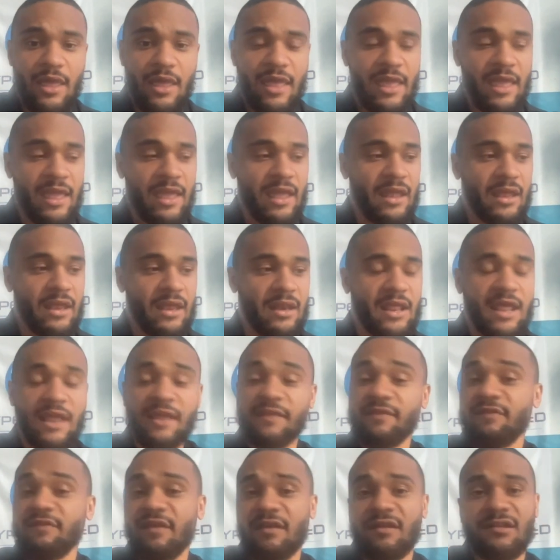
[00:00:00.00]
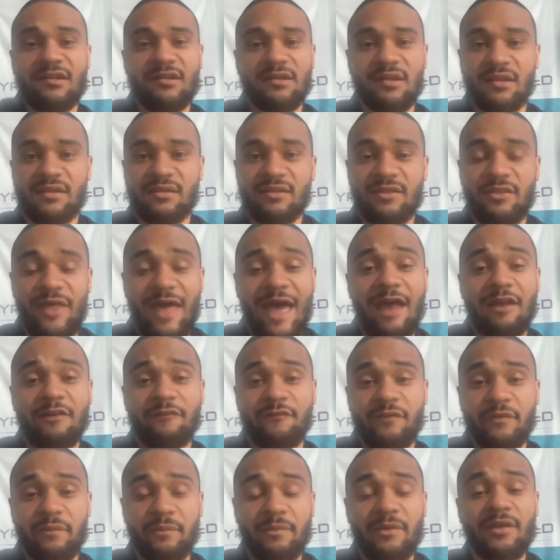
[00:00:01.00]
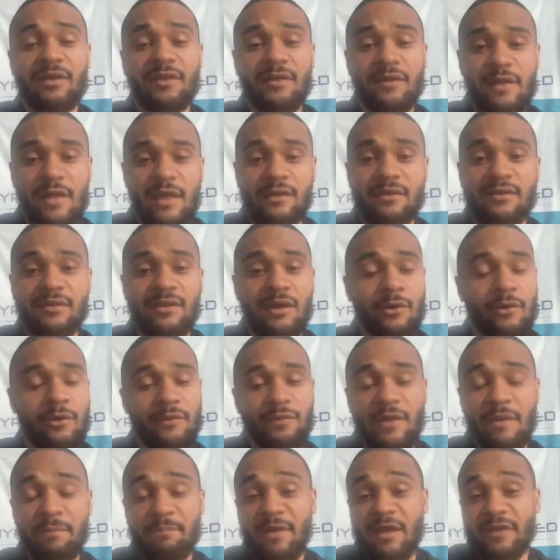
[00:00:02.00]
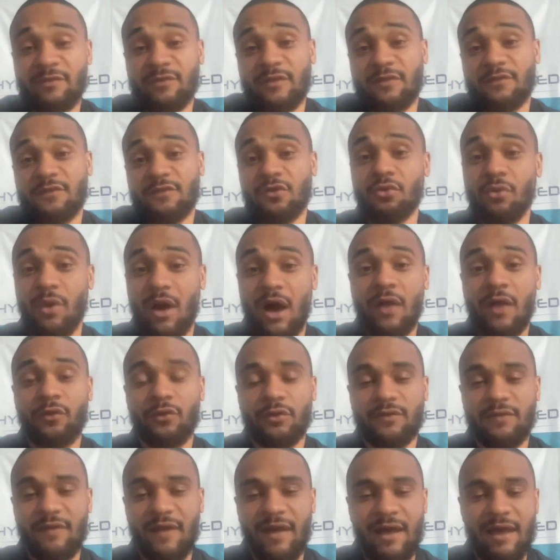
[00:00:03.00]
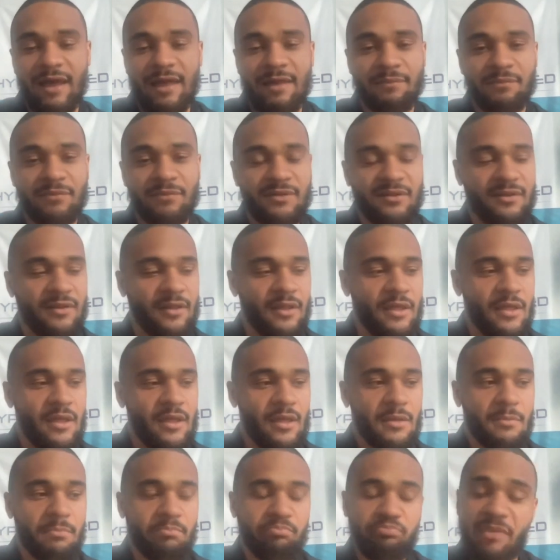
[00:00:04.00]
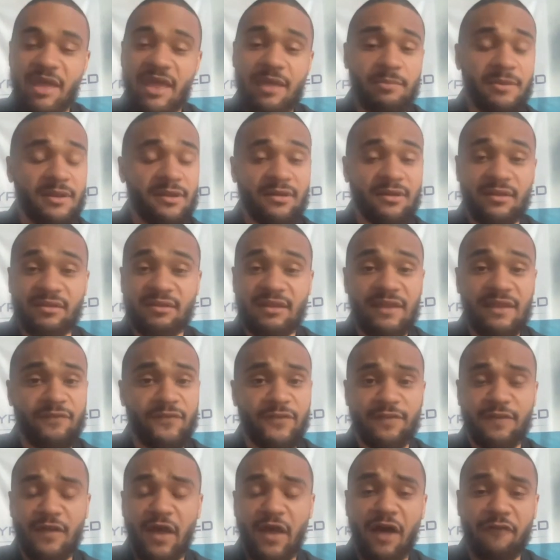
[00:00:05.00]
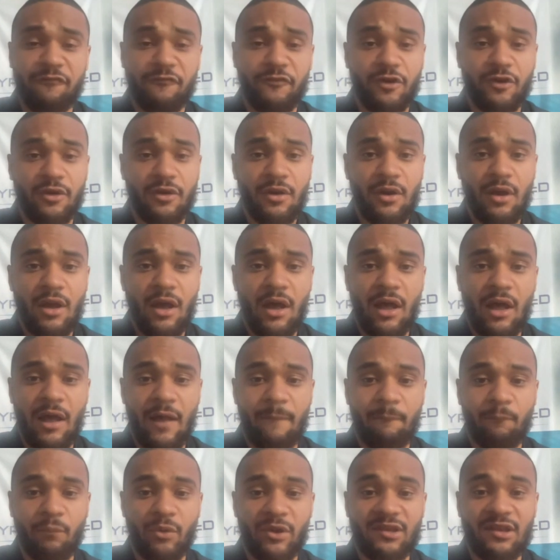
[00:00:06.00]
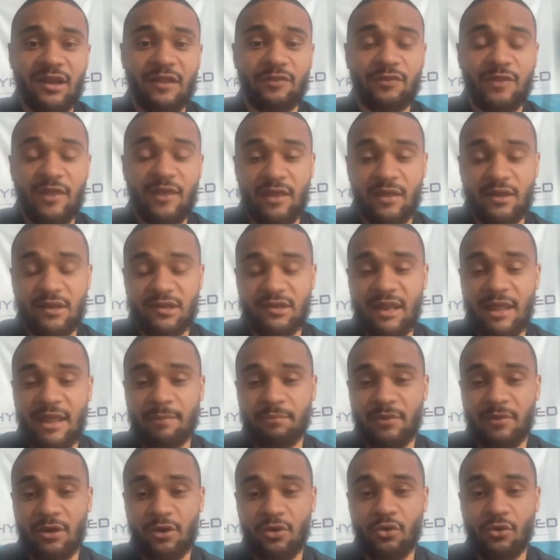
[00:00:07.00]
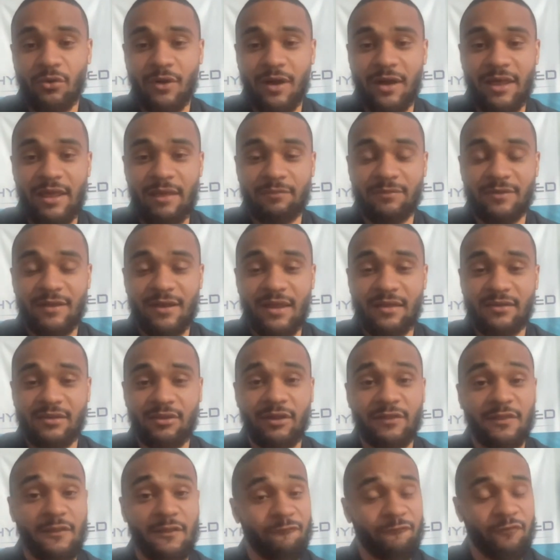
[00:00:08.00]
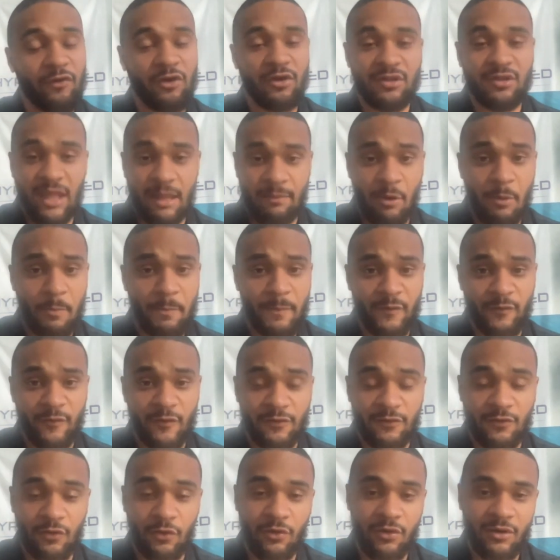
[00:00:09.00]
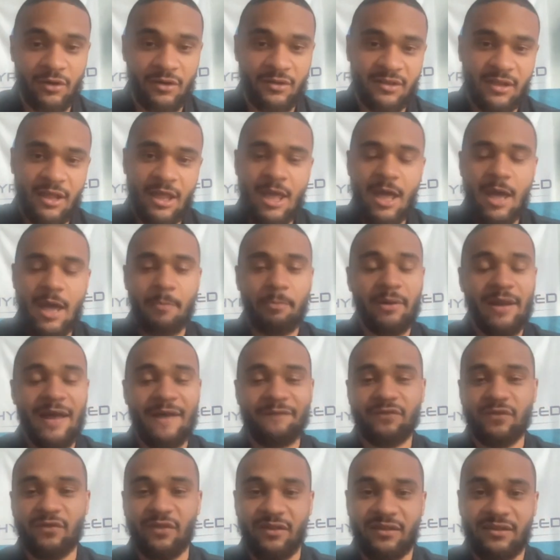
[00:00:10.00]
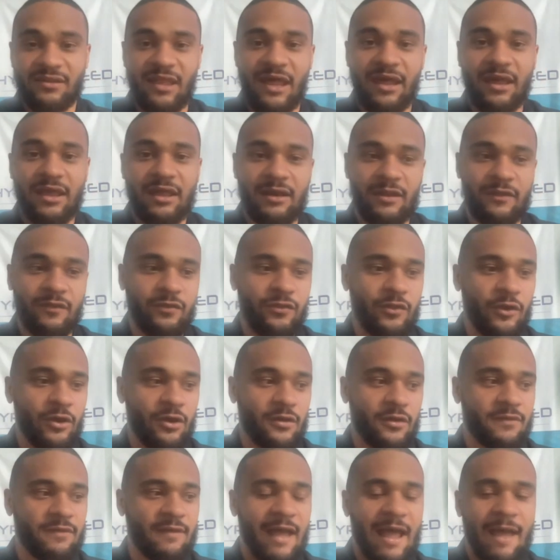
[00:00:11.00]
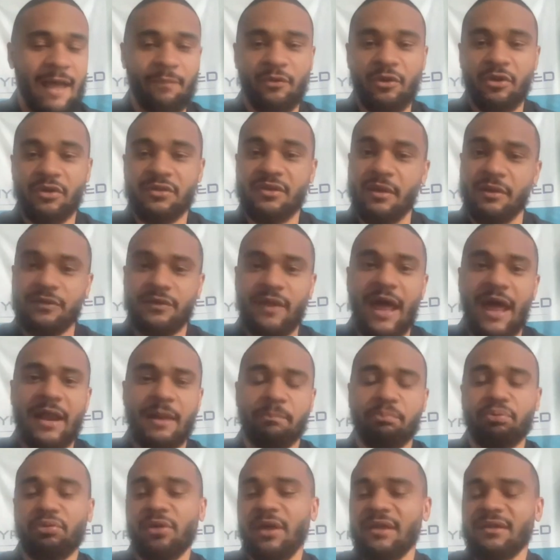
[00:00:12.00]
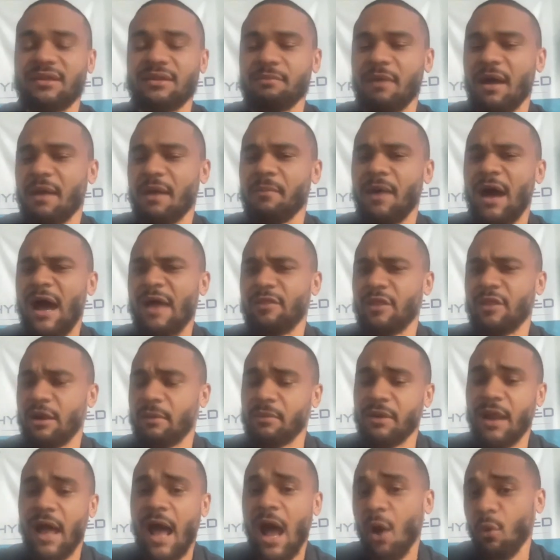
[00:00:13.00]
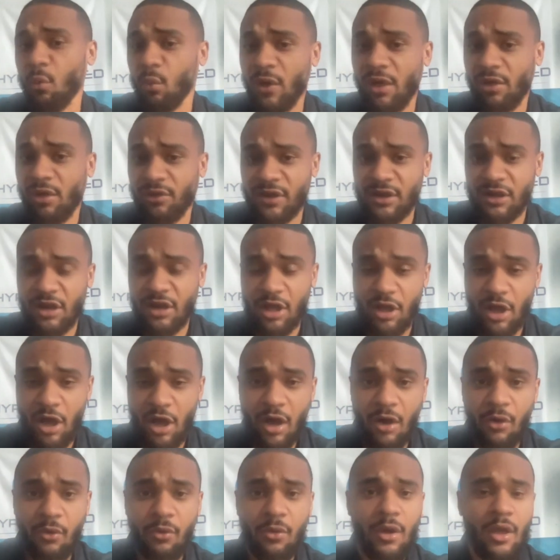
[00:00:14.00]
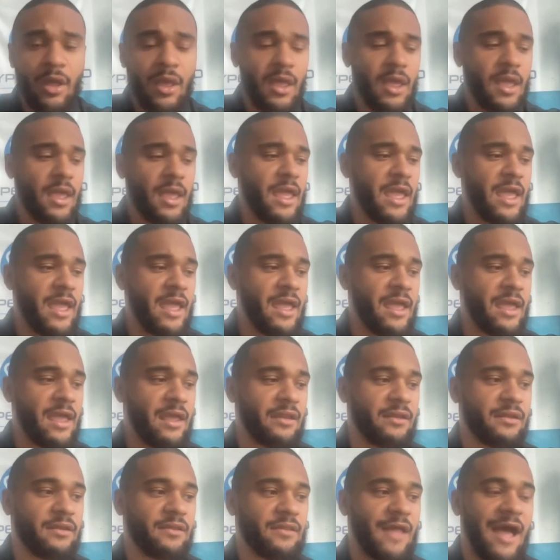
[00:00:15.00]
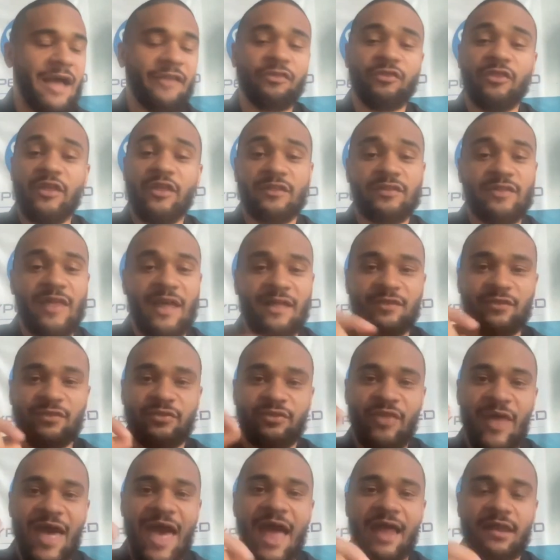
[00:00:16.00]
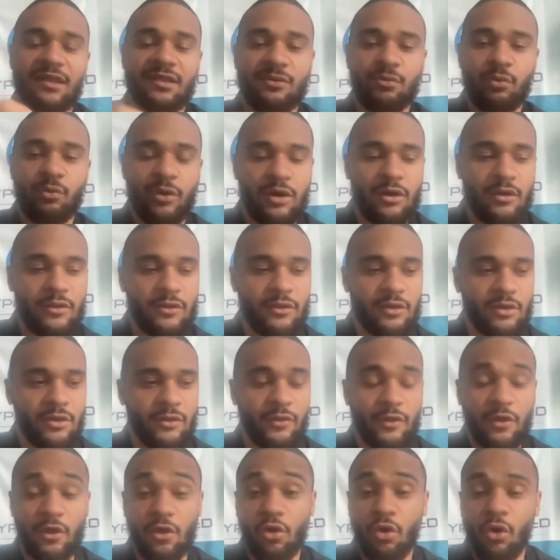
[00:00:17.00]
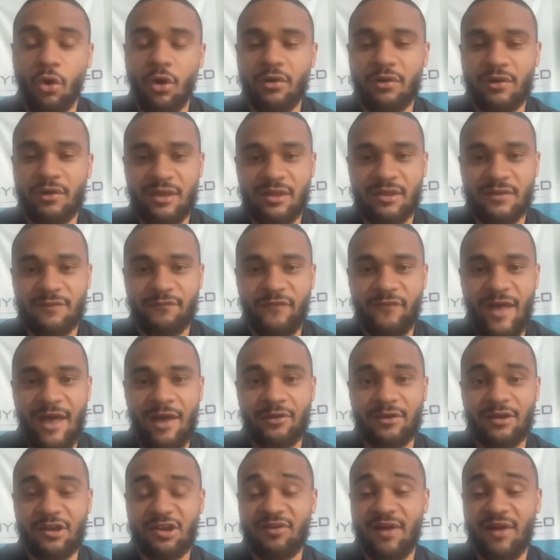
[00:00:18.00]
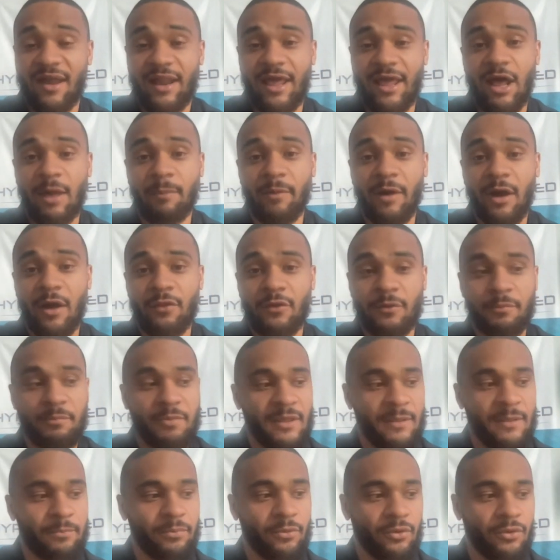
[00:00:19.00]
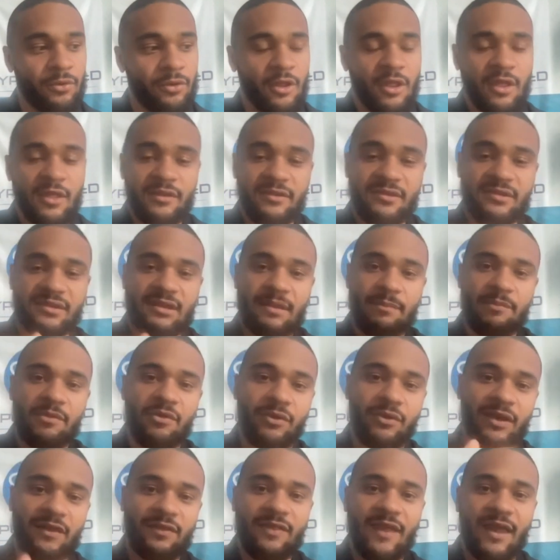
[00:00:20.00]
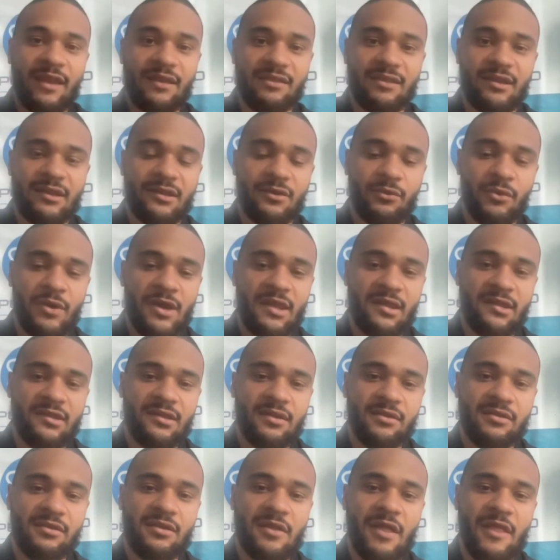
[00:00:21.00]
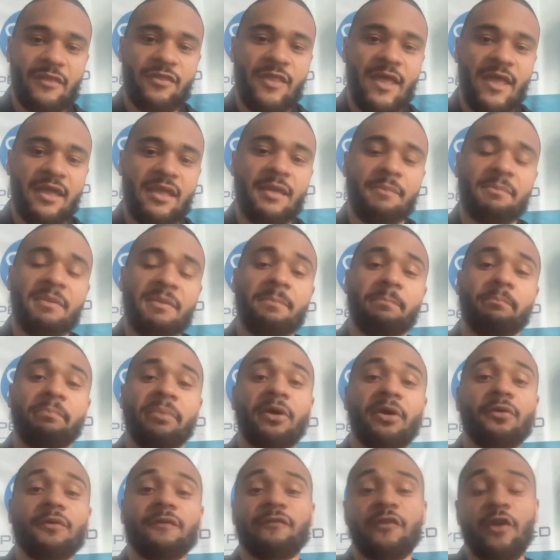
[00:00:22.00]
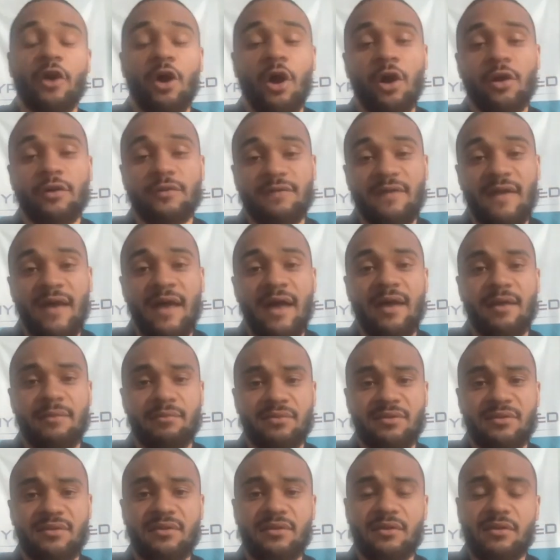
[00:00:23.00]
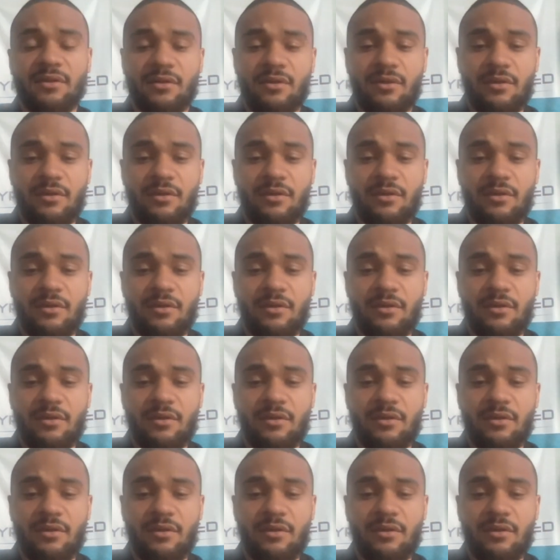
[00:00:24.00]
And it did just that for me. And so it made the two other times made me just even tougher, um, which I think shaped me to who I am today. So like the first time opened the doors, but after the second and third time, there's a, not a place in my mind that I'm not willing to go and i think that that's where you know the glory is found and trying to help other people simulate that situation so that they can be built for hard times